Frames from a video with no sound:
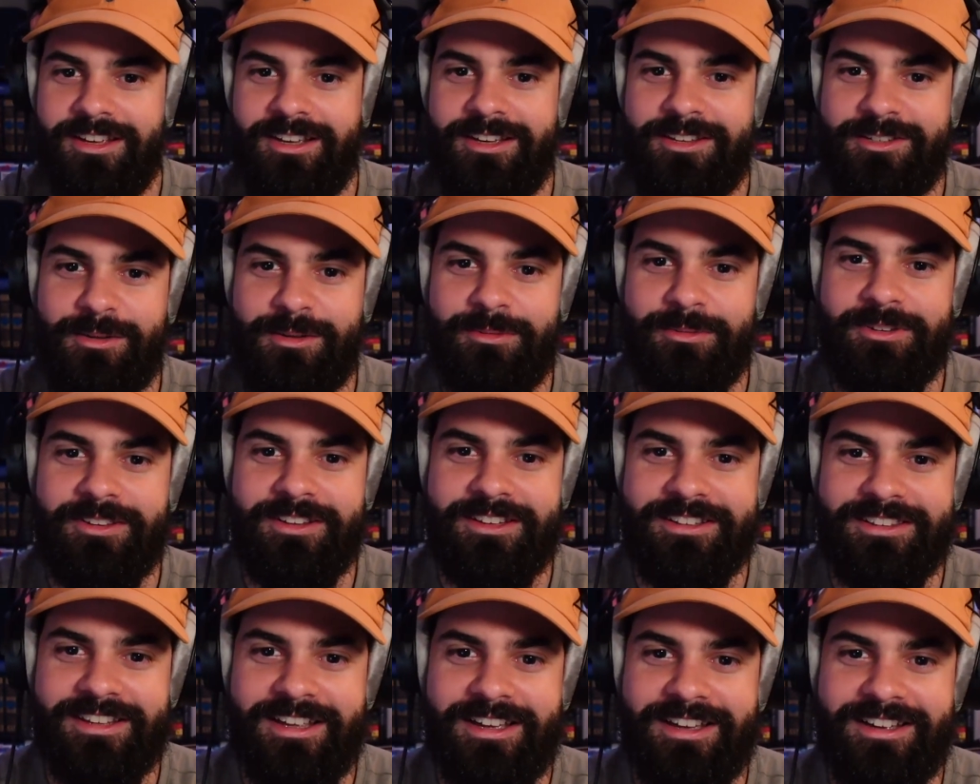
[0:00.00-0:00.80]
something
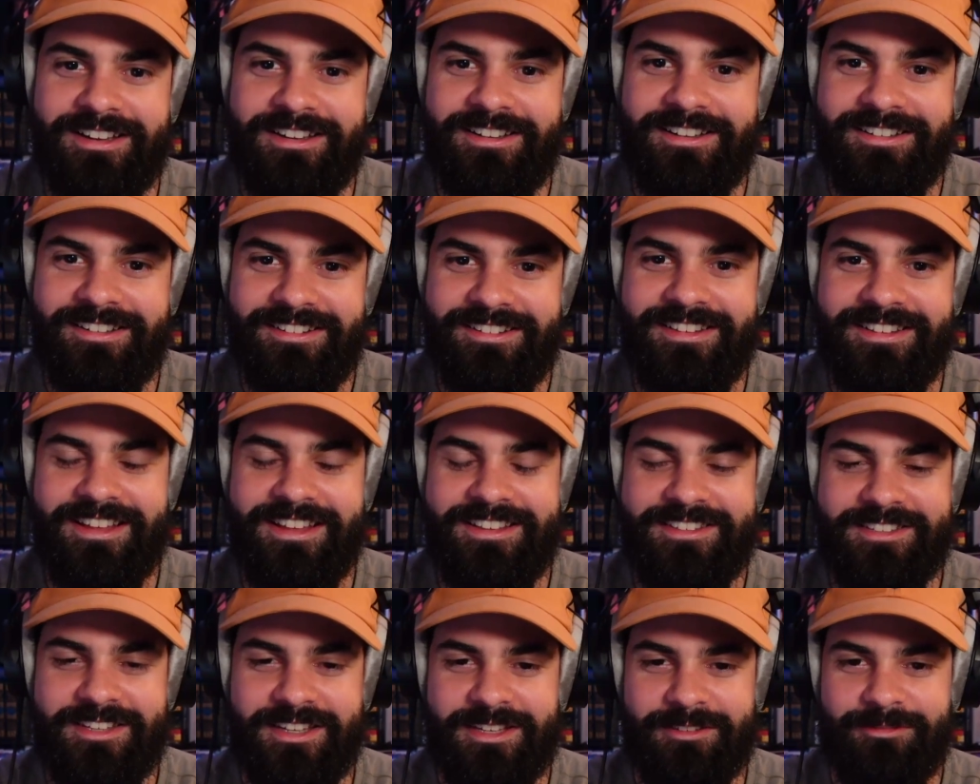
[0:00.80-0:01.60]
like that.
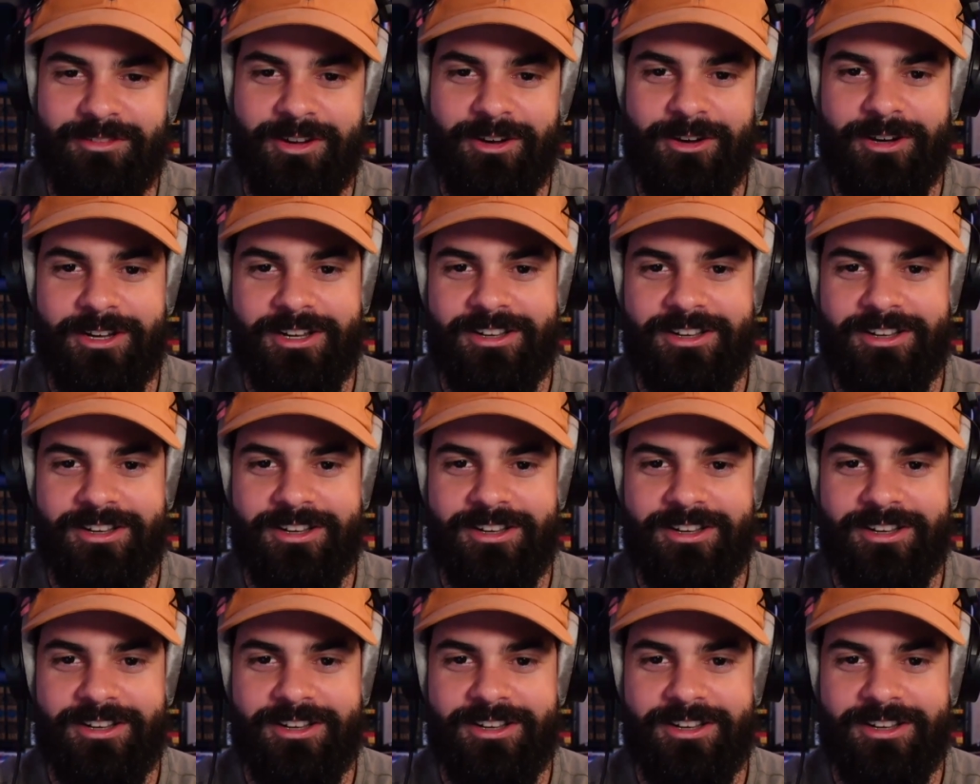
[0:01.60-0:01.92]
That's like very.